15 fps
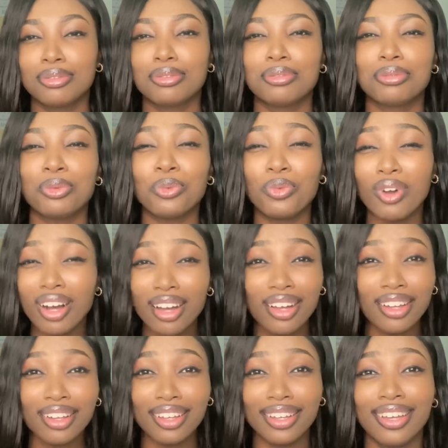
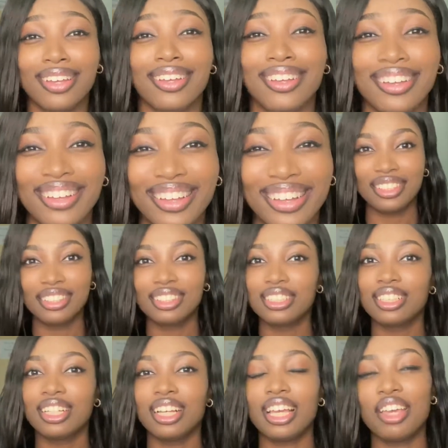What?
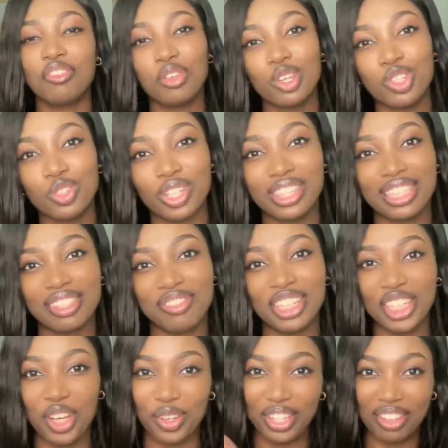If you enjoyed this
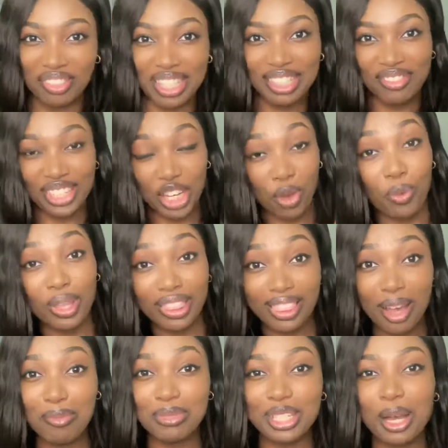video, give this video a
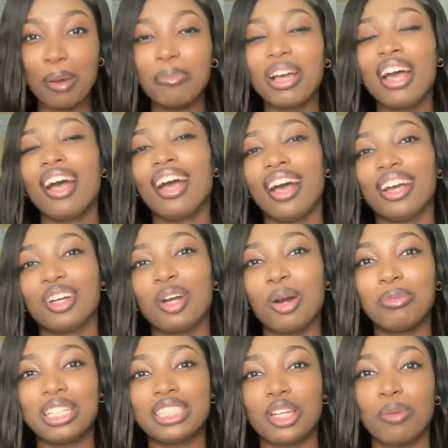thumbs up and
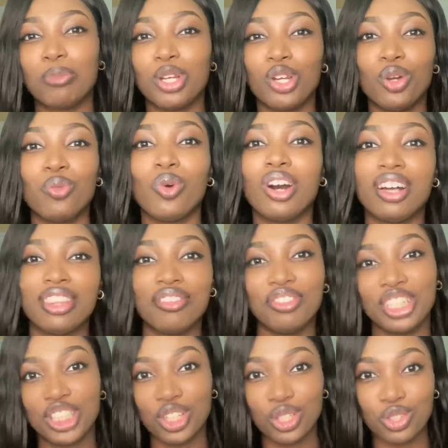comment down below what other
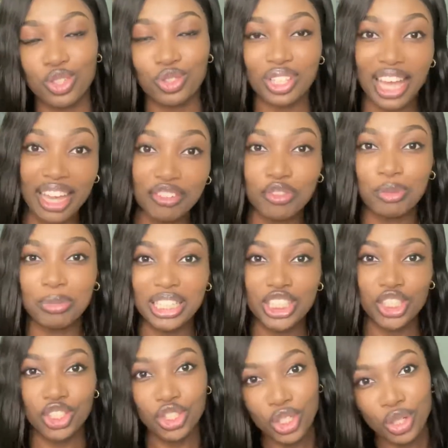videos you'd like for me to
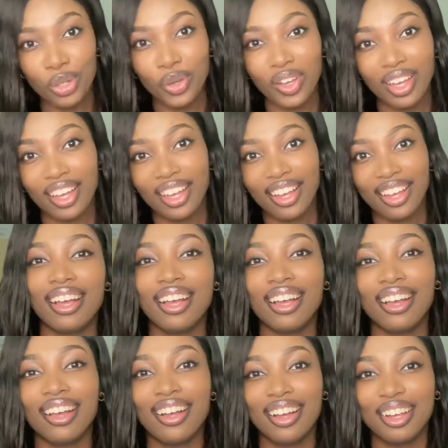do.
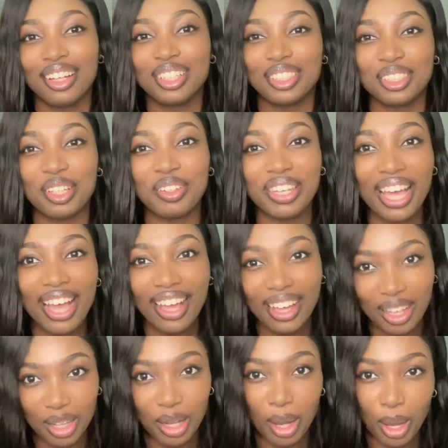So
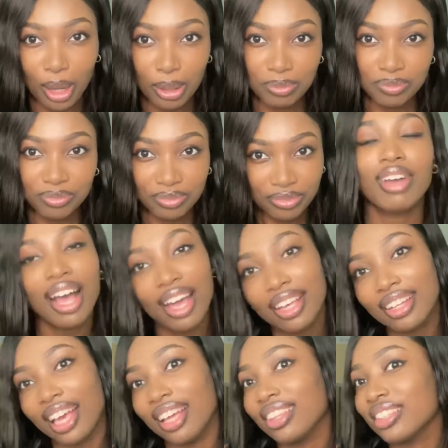yeah, I
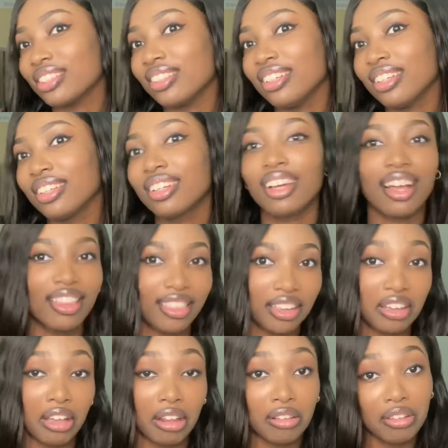like this look. I
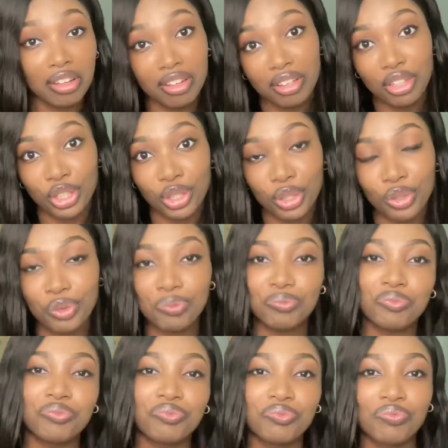think I look cute
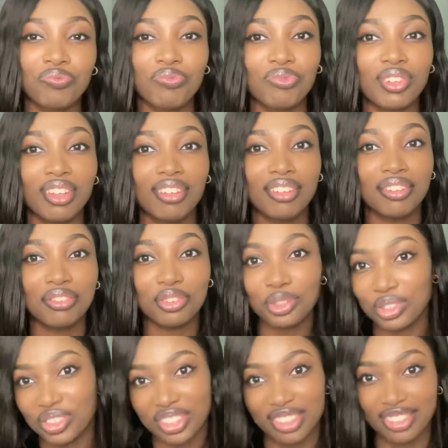for
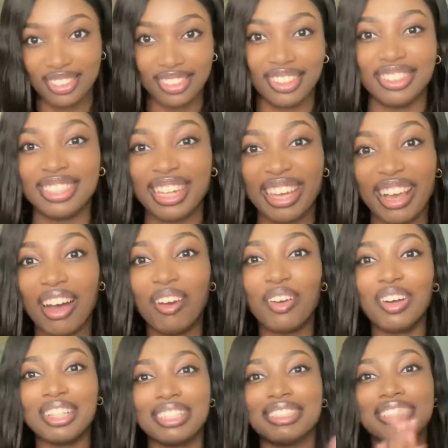just a day out.
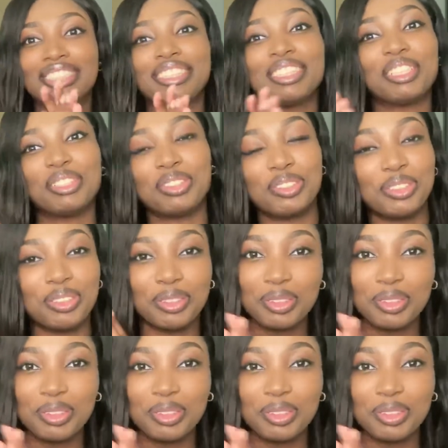So